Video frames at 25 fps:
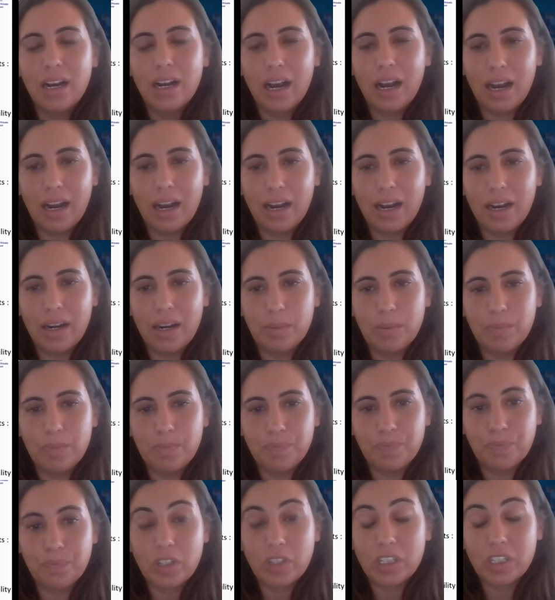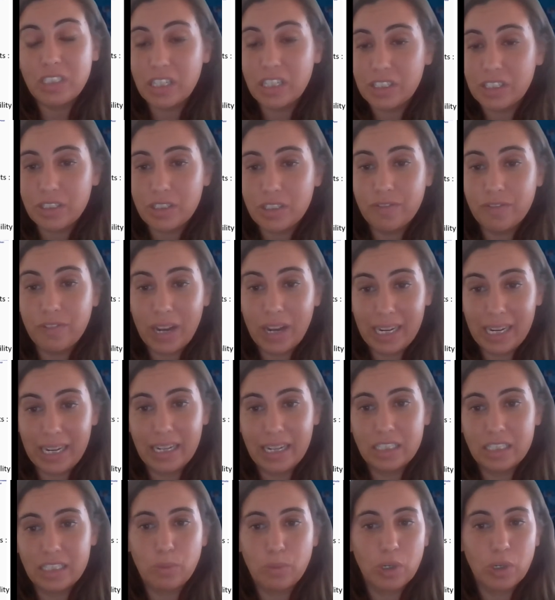
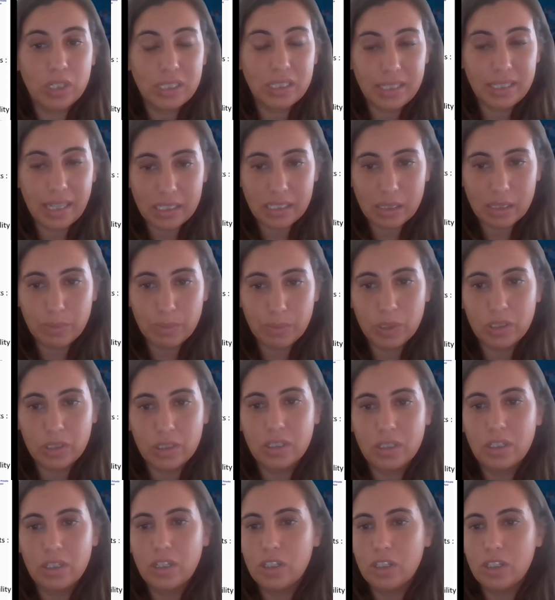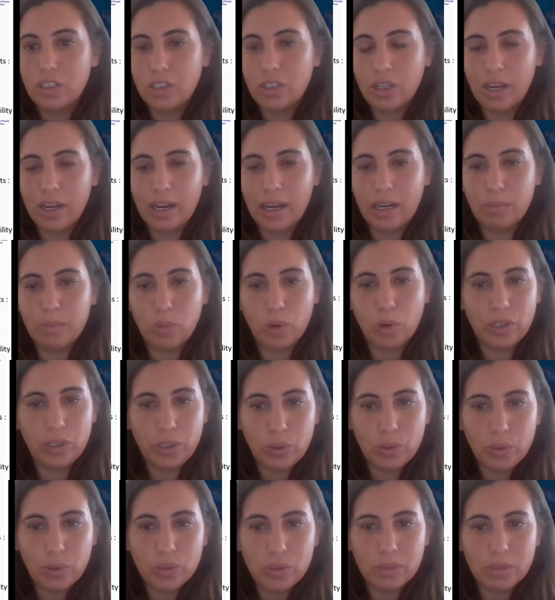finance more accessible, more
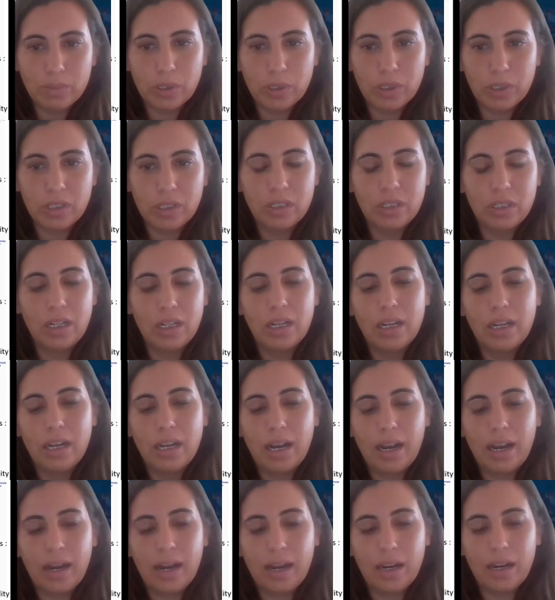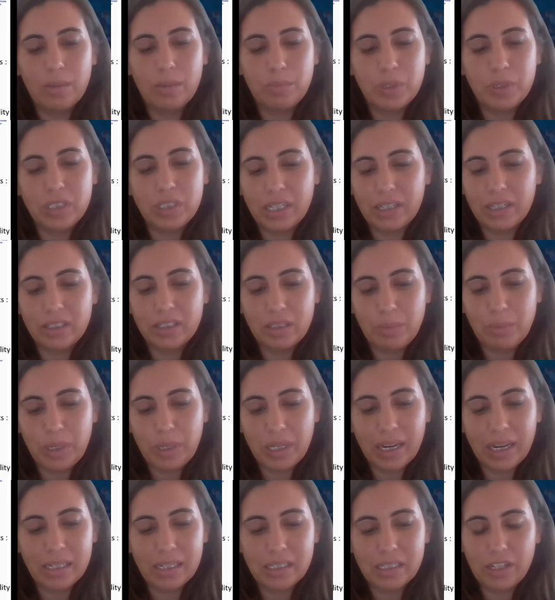usable, particularly
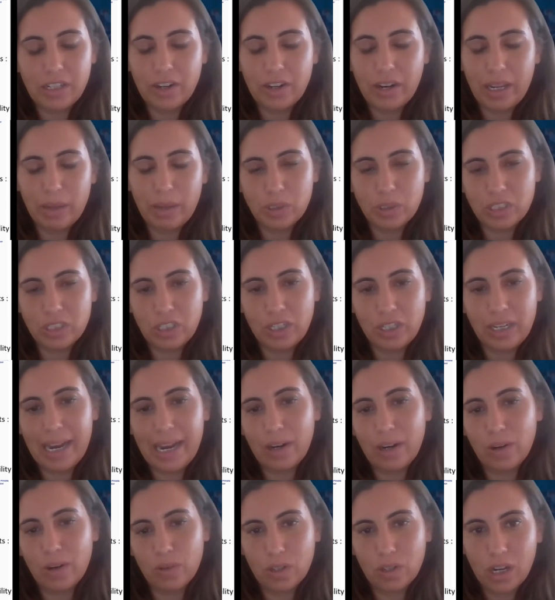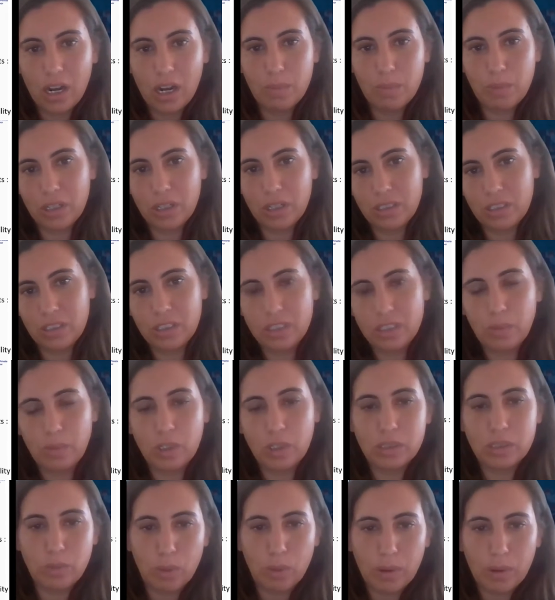because they're able to now come onto
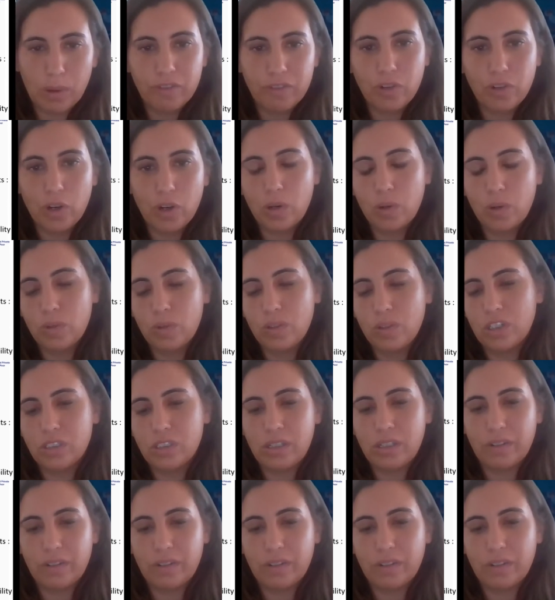someone's mobile phone. There's